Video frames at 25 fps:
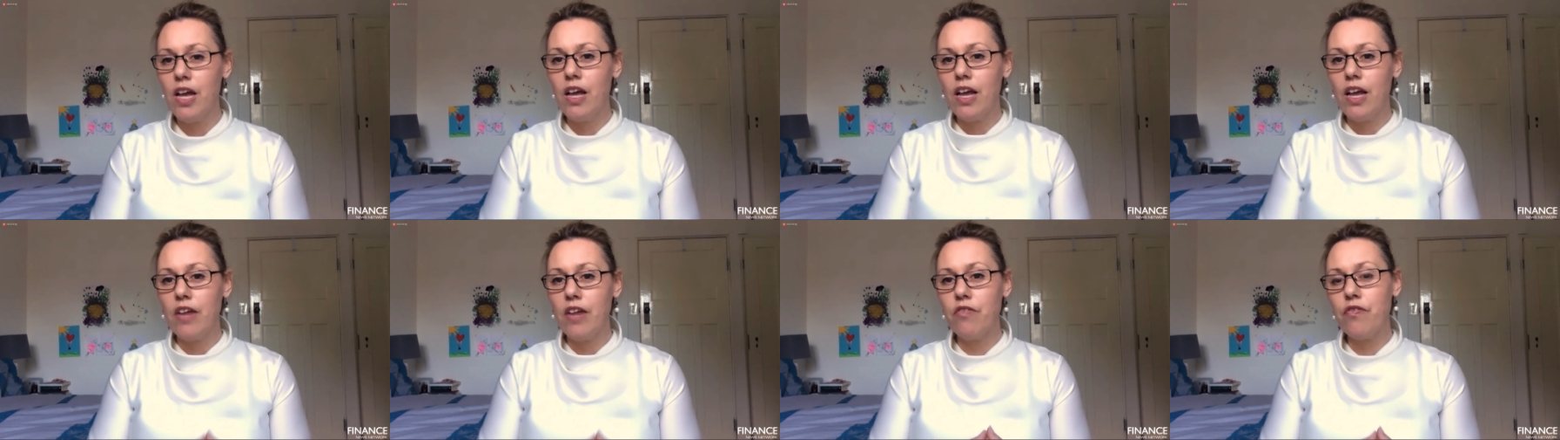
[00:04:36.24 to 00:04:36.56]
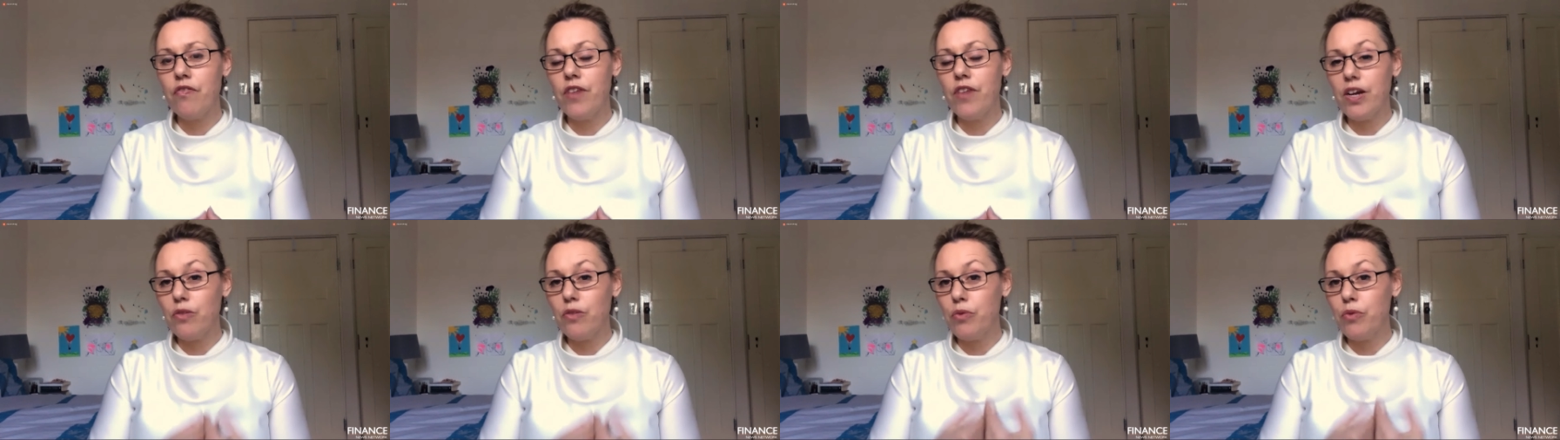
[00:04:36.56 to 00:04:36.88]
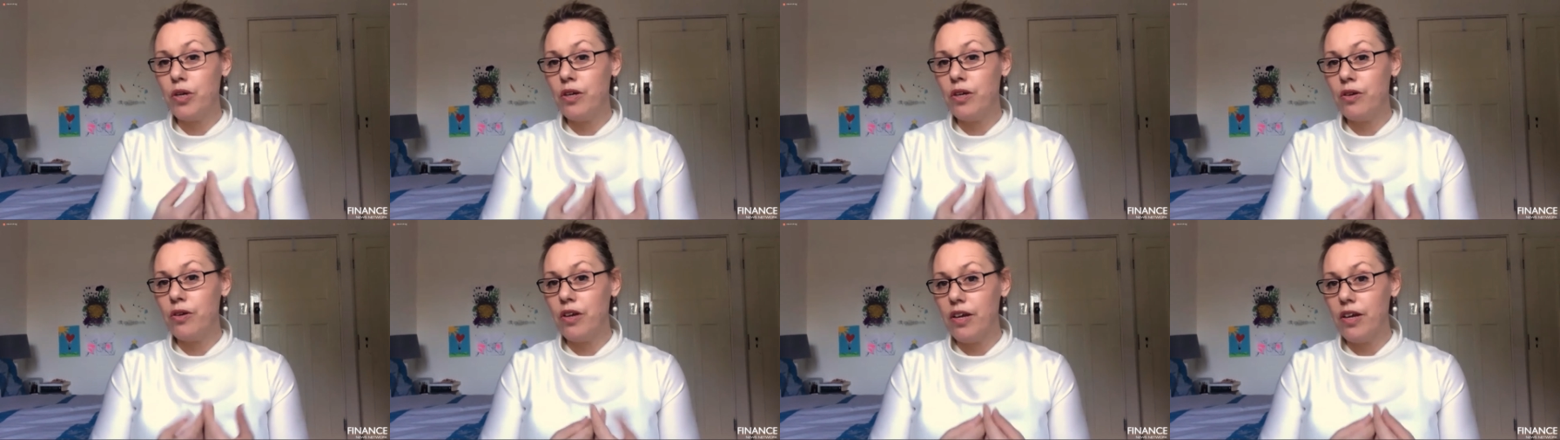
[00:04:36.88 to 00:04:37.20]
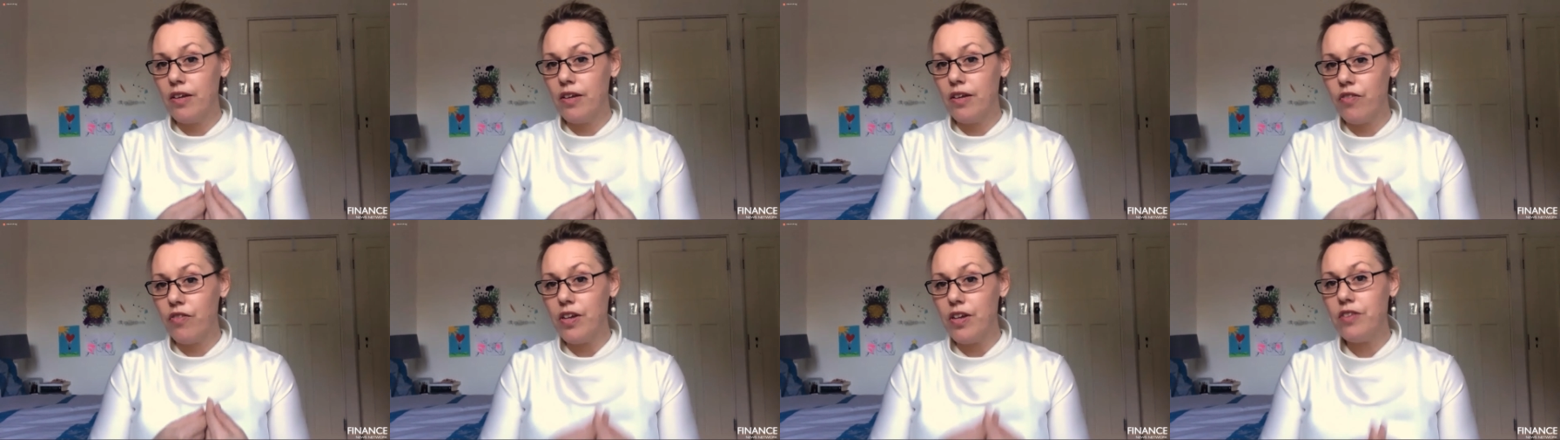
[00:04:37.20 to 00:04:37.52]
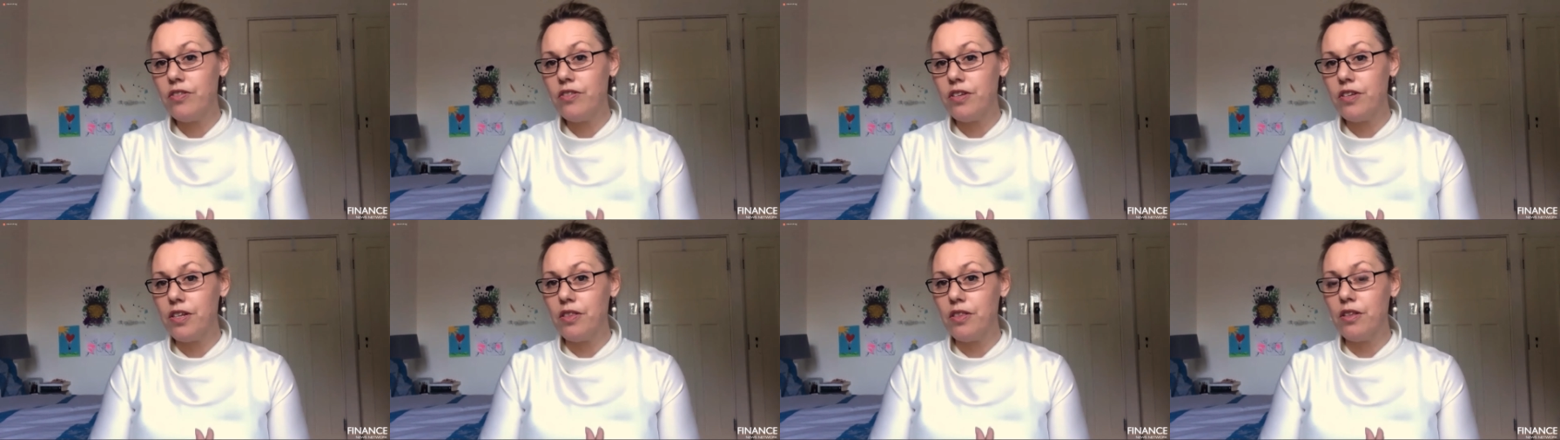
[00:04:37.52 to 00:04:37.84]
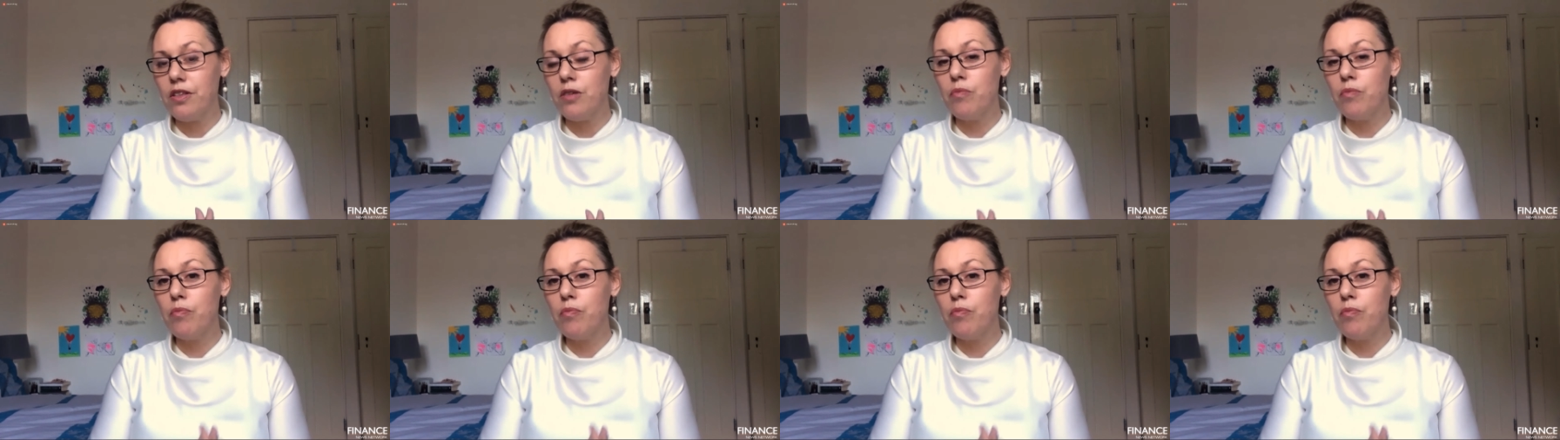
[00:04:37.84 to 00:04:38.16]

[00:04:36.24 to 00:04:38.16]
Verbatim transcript: In fact, we invested in them